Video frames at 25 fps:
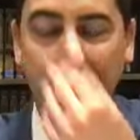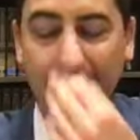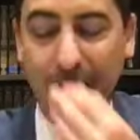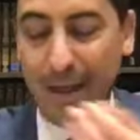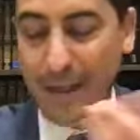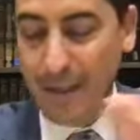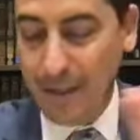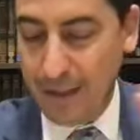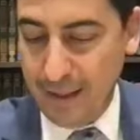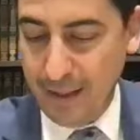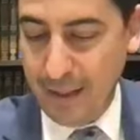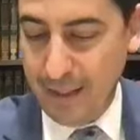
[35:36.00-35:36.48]

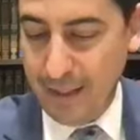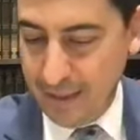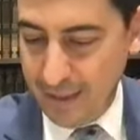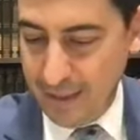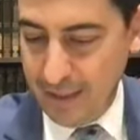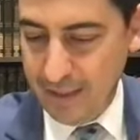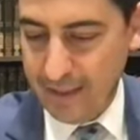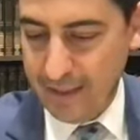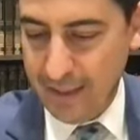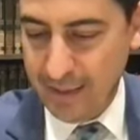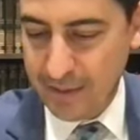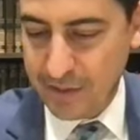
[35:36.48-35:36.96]
Uh,
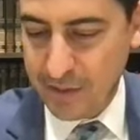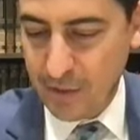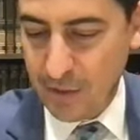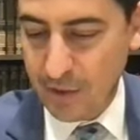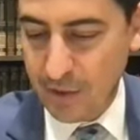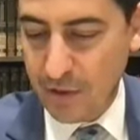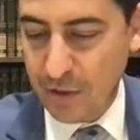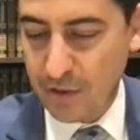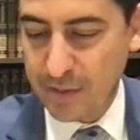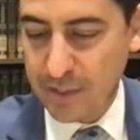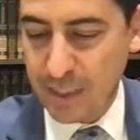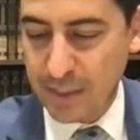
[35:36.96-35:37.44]
and, and so
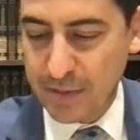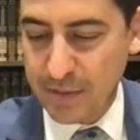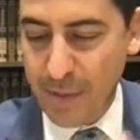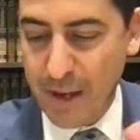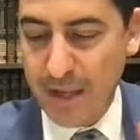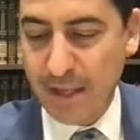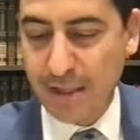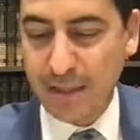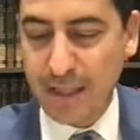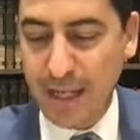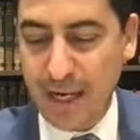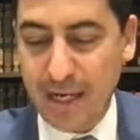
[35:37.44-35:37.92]
it goes. Let's
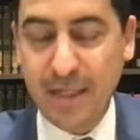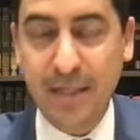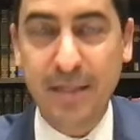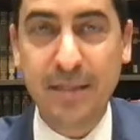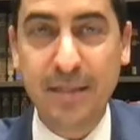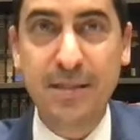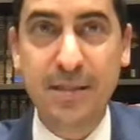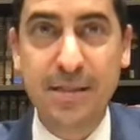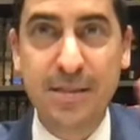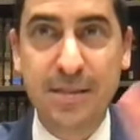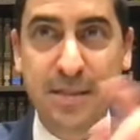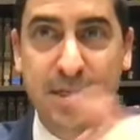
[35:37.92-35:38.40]
make a
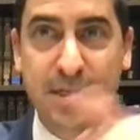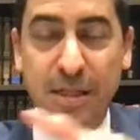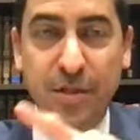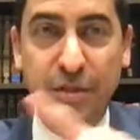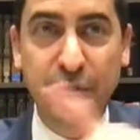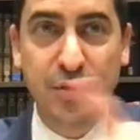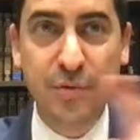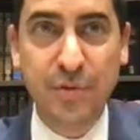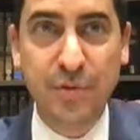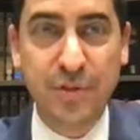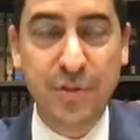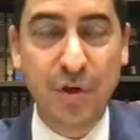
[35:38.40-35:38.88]
laning to see the
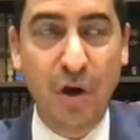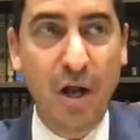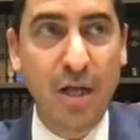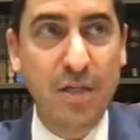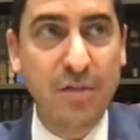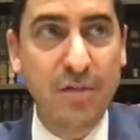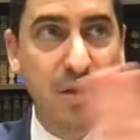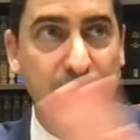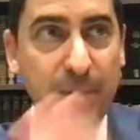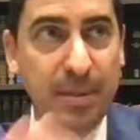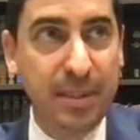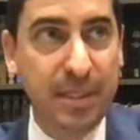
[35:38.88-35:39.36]
two
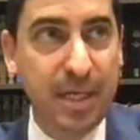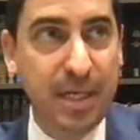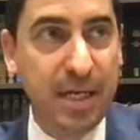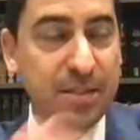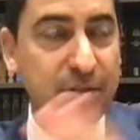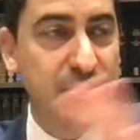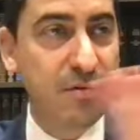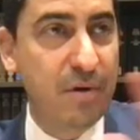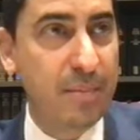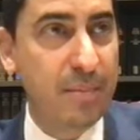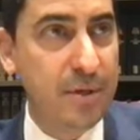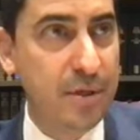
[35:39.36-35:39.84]
sides, Rabbi
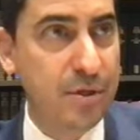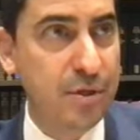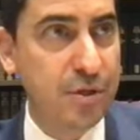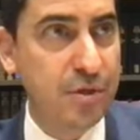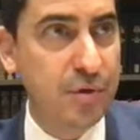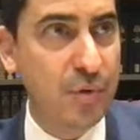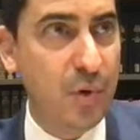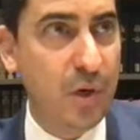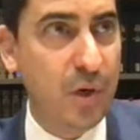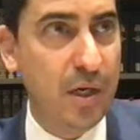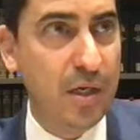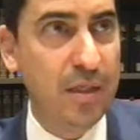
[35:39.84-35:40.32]
Eliezer and Rabbi
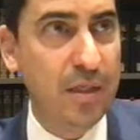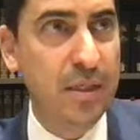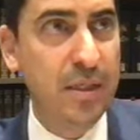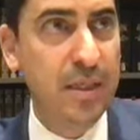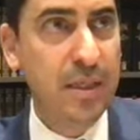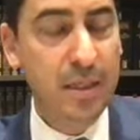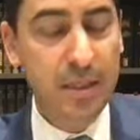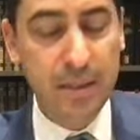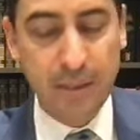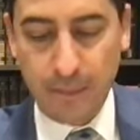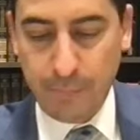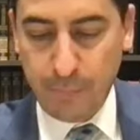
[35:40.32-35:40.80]
Yeshua,
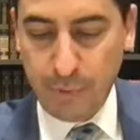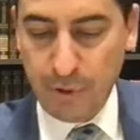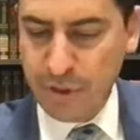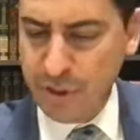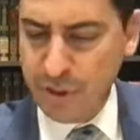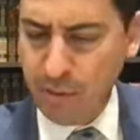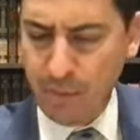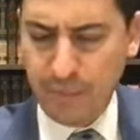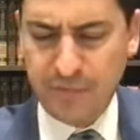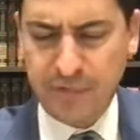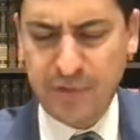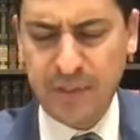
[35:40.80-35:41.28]
to
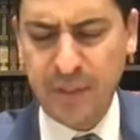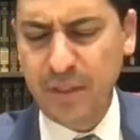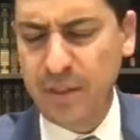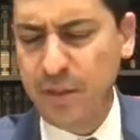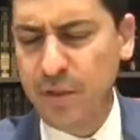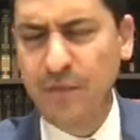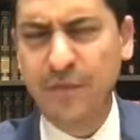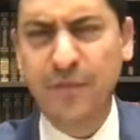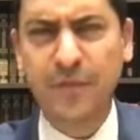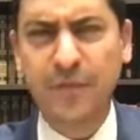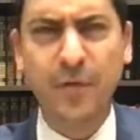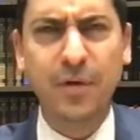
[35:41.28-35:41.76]
appreciate. We've seen,
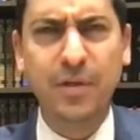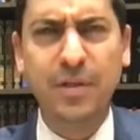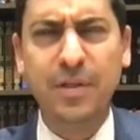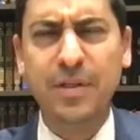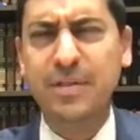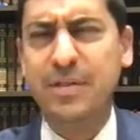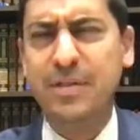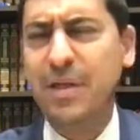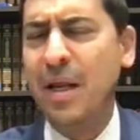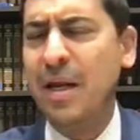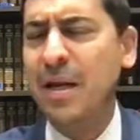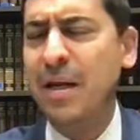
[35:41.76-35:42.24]
you've heard
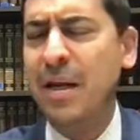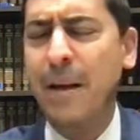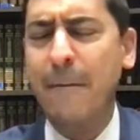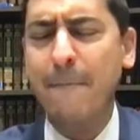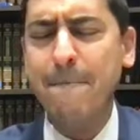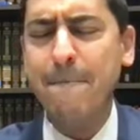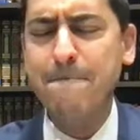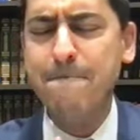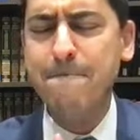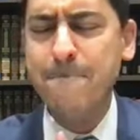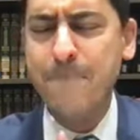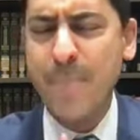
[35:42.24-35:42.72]
this in
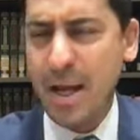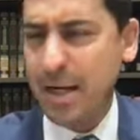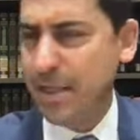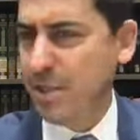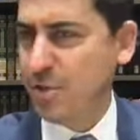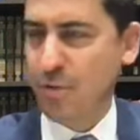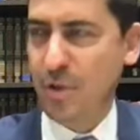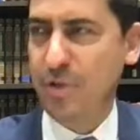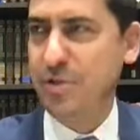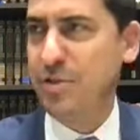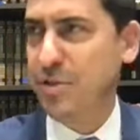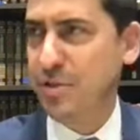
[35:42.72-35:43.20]
many
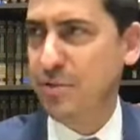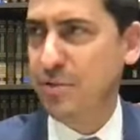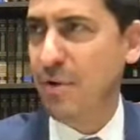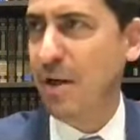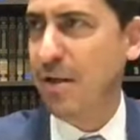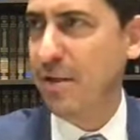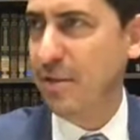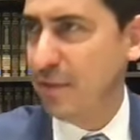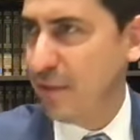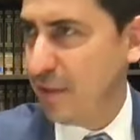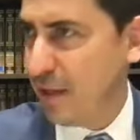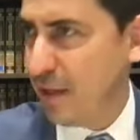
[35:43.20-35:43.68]
drushes
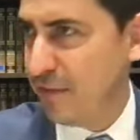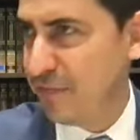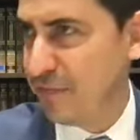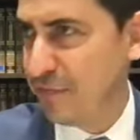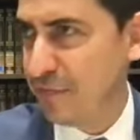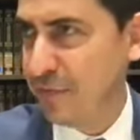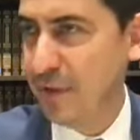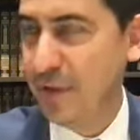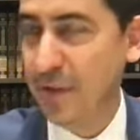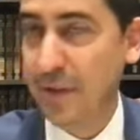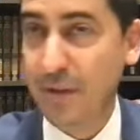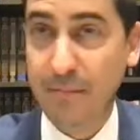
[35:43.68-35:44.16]
throughout your life,
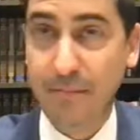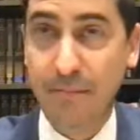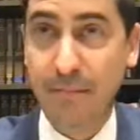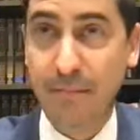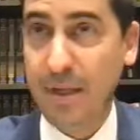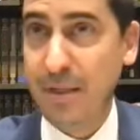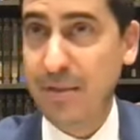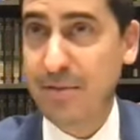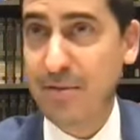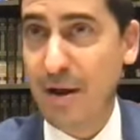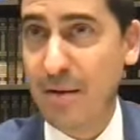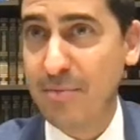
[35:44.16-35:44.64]

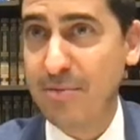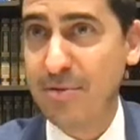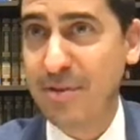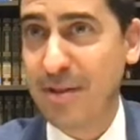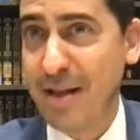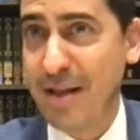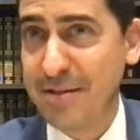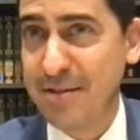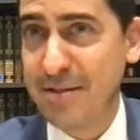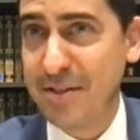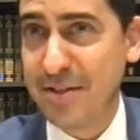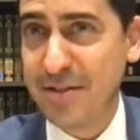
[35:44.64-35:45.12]
many times in the
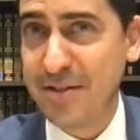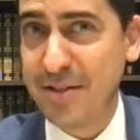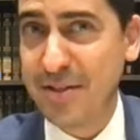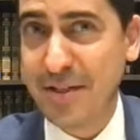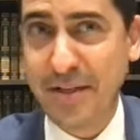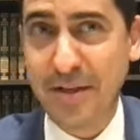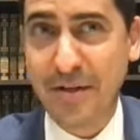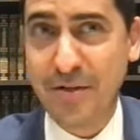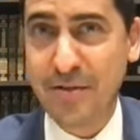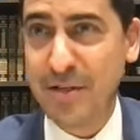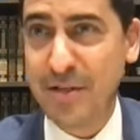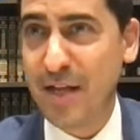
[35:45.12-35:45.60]
last
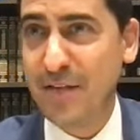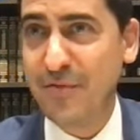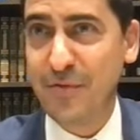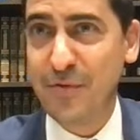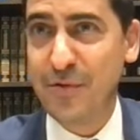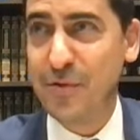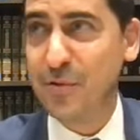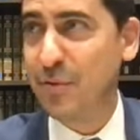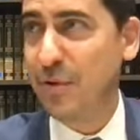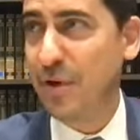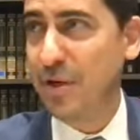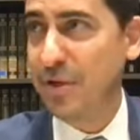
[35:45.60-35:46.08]
16 years, that's
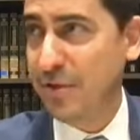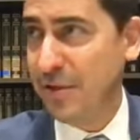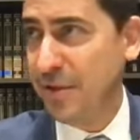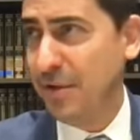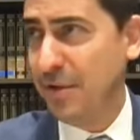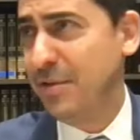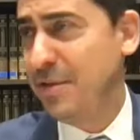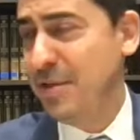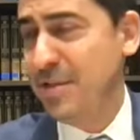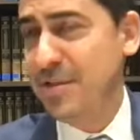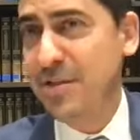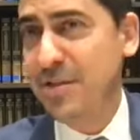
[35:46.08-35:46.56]
for sure. And you'll
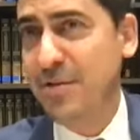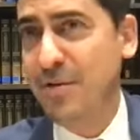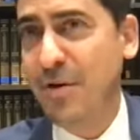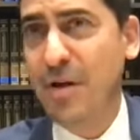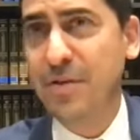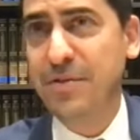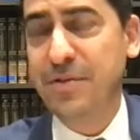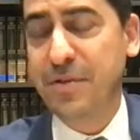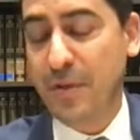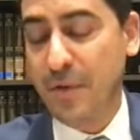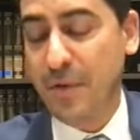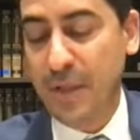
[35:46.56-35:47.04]
hear it this year
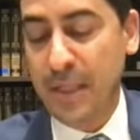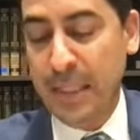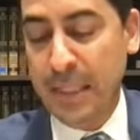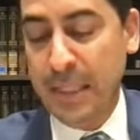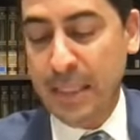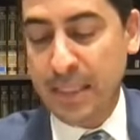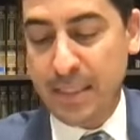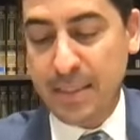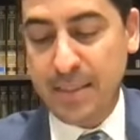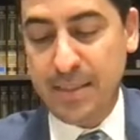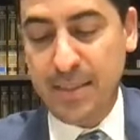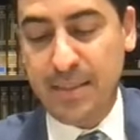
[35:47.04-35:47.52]
also,
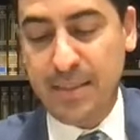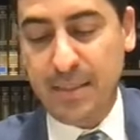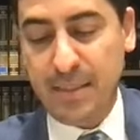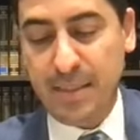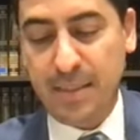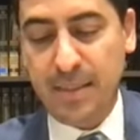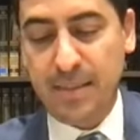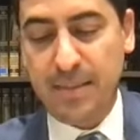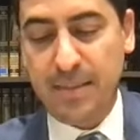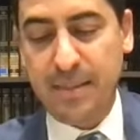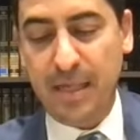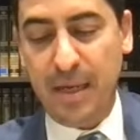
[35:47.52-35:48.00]
because this is
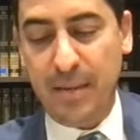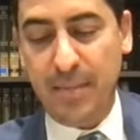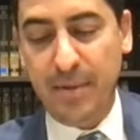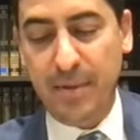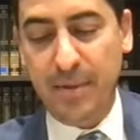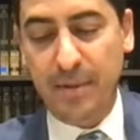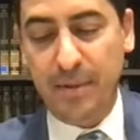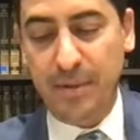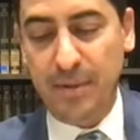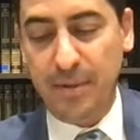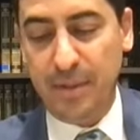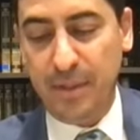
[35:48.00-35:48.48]
like a
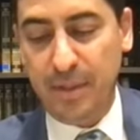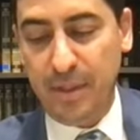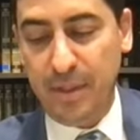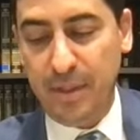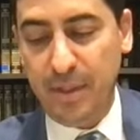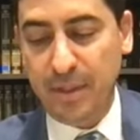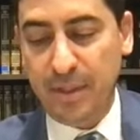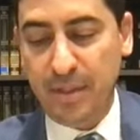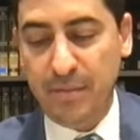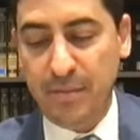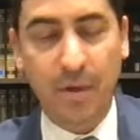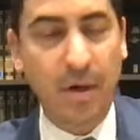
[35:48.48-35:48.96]
seminal
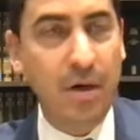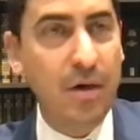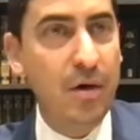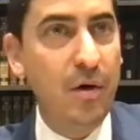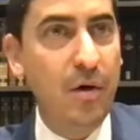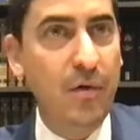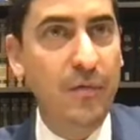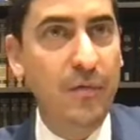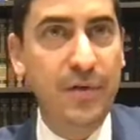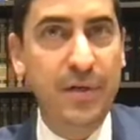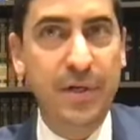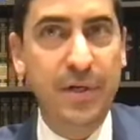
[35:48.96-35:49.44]
uh,
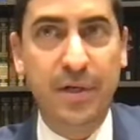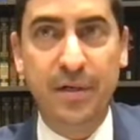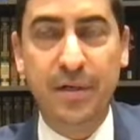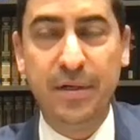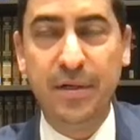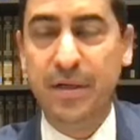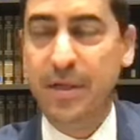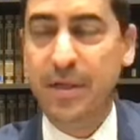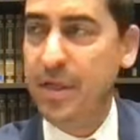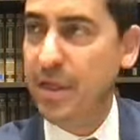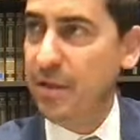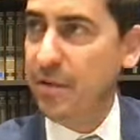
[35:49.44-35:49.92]
Gemara over
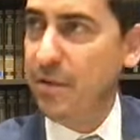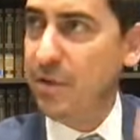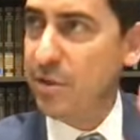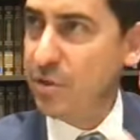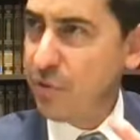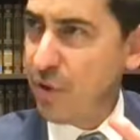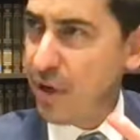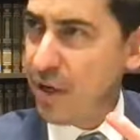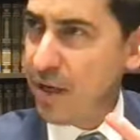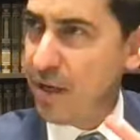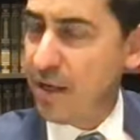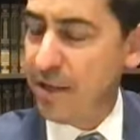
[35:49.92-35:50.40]
here. We
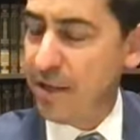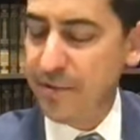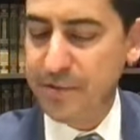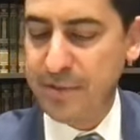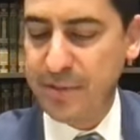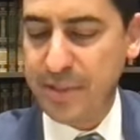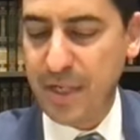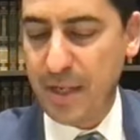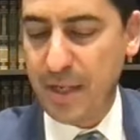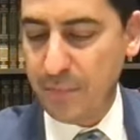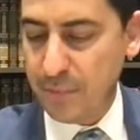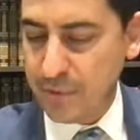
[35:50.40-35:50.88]
try to
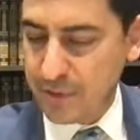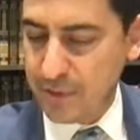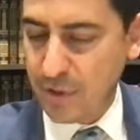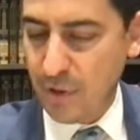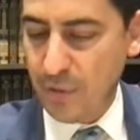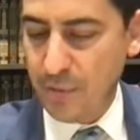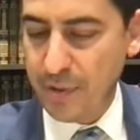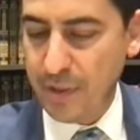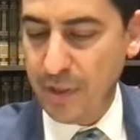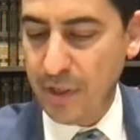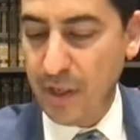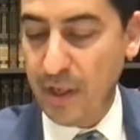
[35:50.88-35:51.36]
understand what's
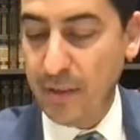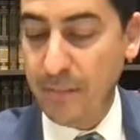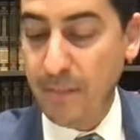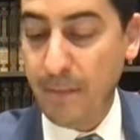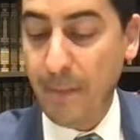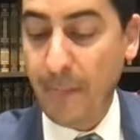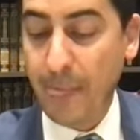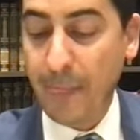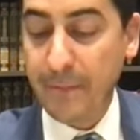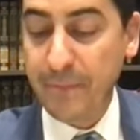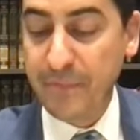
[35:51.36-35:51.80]
going on.